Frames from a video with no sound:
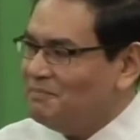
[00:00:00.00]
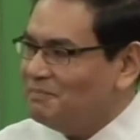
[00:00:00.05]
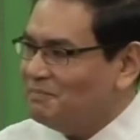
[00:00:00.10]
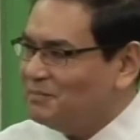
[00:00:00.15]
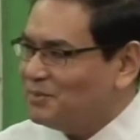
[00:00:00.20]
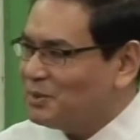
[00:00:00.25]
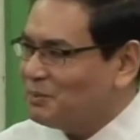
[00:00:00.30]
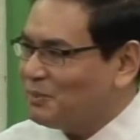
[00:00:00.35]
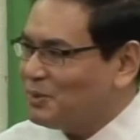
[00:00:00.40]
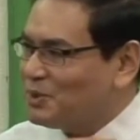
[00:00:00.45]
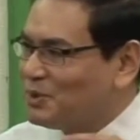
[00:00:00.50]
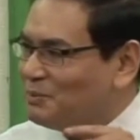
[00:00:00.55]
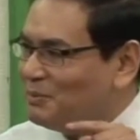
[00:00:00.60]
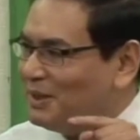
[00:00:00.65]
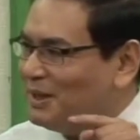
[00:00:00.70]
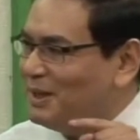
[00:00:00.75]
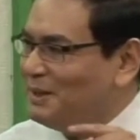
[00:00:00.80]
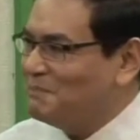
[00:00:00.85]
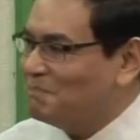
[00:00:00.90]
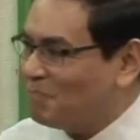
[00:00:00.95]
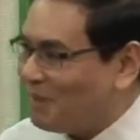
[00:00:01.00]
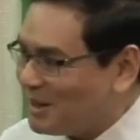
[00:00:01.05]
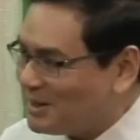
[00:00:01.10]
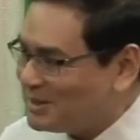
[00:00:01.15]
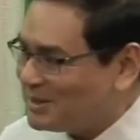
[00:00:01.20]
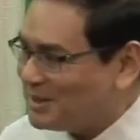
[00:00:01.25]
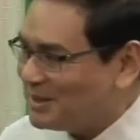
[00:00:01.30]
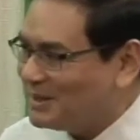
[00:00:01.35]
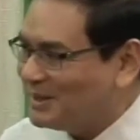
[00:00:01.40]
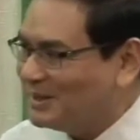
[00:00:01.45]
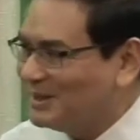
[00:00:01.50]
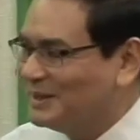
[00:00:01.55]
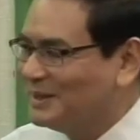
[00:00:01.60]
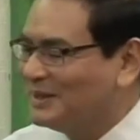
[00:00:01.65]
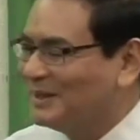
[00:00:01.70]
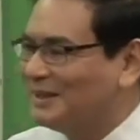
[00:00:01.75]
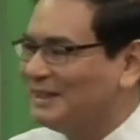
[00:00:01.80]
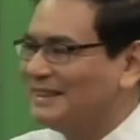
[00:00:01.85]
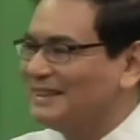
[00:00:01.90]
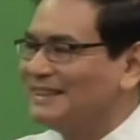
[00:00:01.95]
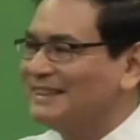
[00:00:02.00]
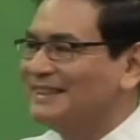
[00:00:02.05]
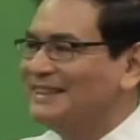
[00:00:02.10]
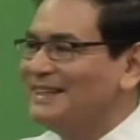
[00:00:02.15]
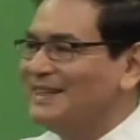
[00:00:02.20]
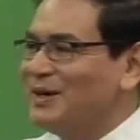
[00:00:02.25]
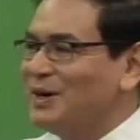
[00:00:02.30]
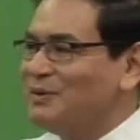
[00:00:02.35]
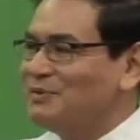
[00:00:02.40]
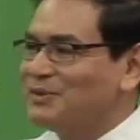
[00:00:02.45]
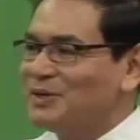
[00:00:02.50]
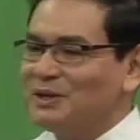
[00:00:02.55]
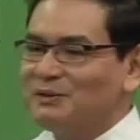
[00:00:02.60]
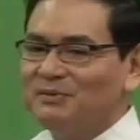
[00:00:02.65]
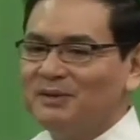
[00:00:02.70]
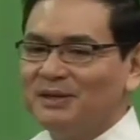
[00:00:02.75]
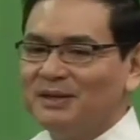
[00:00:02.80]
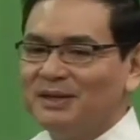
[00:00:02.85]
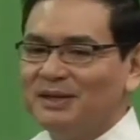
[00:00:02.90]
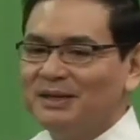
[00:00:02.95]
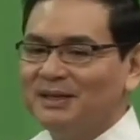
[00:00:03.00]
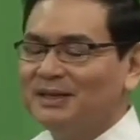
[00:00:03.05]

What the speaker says: supposed to be an impartial observer?